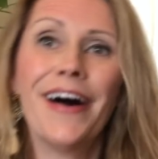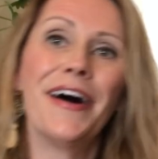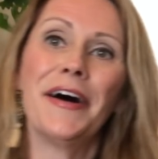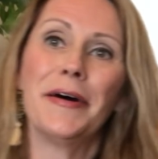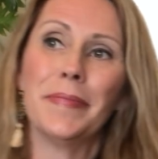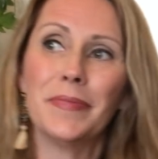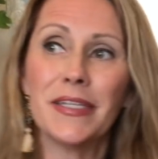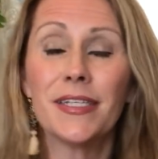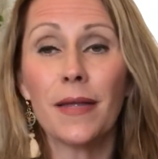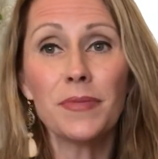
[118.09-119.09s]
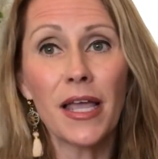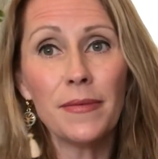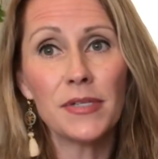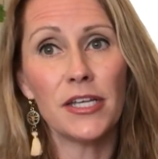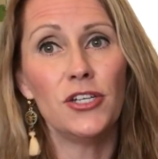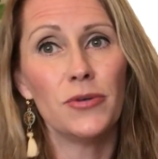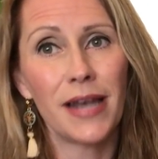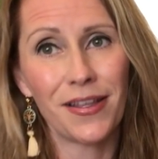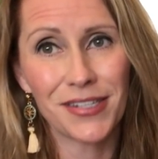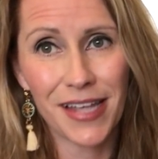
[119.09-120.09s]
Sometimes I do
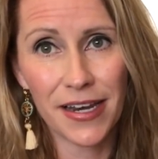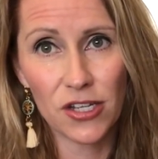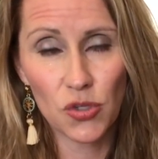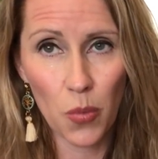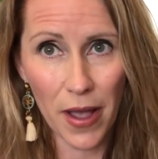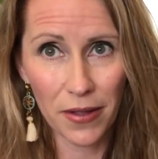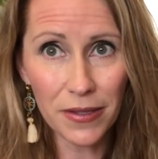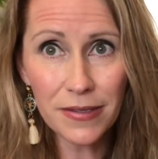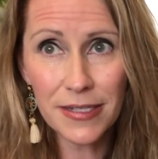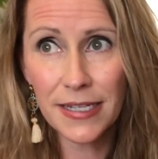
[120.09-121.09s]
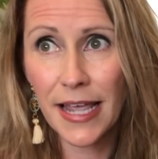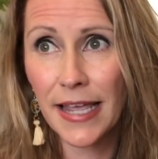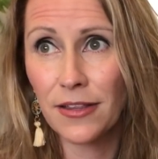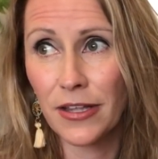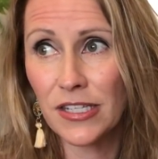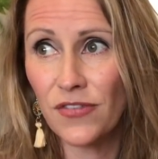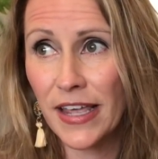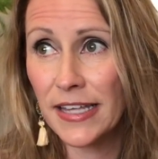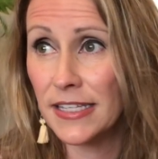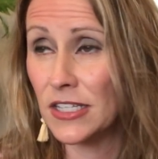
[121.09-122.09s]
it outside as well. Today in Las
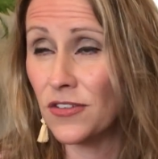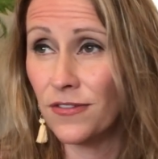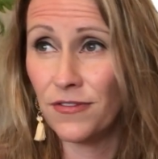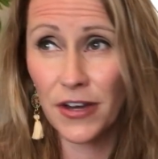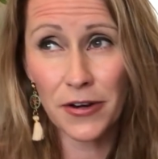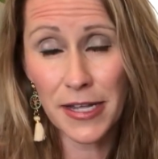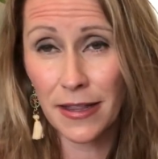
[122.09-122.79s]
Vegas, it's very